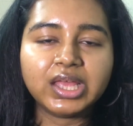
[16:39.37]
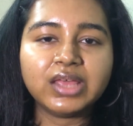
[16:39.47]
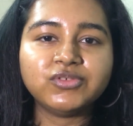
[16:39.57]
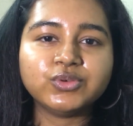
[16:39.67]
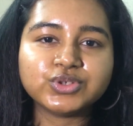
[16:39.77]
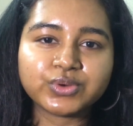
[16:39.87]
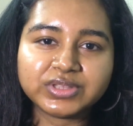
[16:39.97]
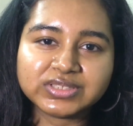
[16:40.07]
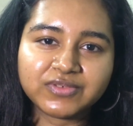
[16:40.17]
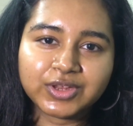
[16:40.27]
If you
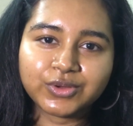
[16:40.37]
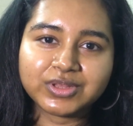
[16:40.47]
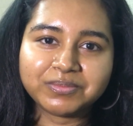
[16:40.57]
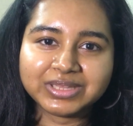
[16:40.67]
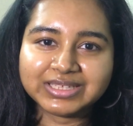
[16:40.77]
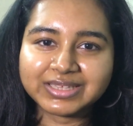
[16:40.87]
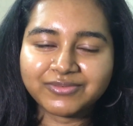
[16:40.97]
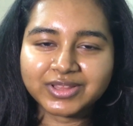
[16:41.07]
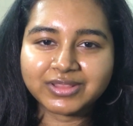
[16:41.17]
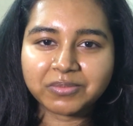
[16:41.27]
enjoyed this video, then please
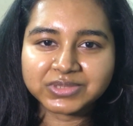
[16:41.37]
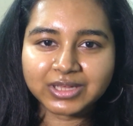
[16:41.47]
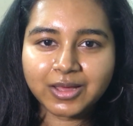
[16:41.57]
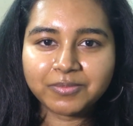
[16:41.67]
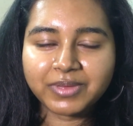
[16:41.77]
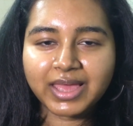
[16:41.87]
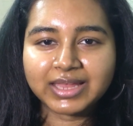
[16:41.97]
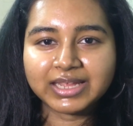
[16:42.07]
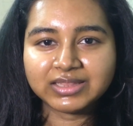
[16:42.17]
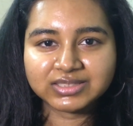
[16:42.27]
give it a thumbs up
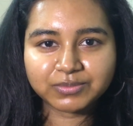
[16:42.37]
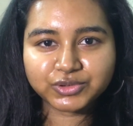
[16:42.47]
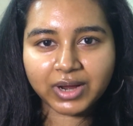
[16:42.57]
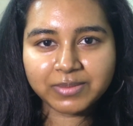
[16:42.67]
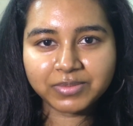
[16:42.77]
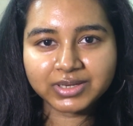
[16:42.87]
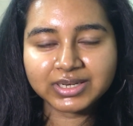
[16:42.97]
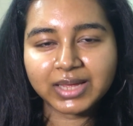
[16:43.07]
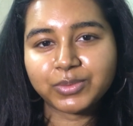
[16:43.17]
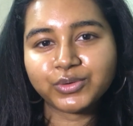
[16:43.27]
and hit the subscribe
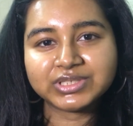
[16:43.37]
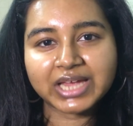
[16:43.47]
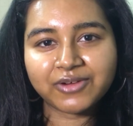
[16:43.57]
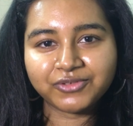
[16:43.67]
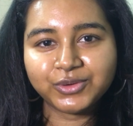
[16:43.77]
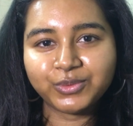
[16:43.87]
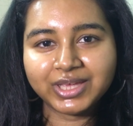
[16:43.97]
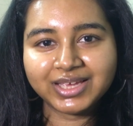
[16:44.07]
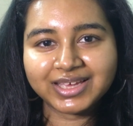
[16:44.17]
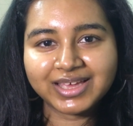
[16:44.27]
button. I post every
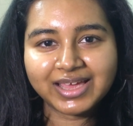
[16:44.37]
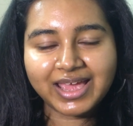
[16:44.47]
week.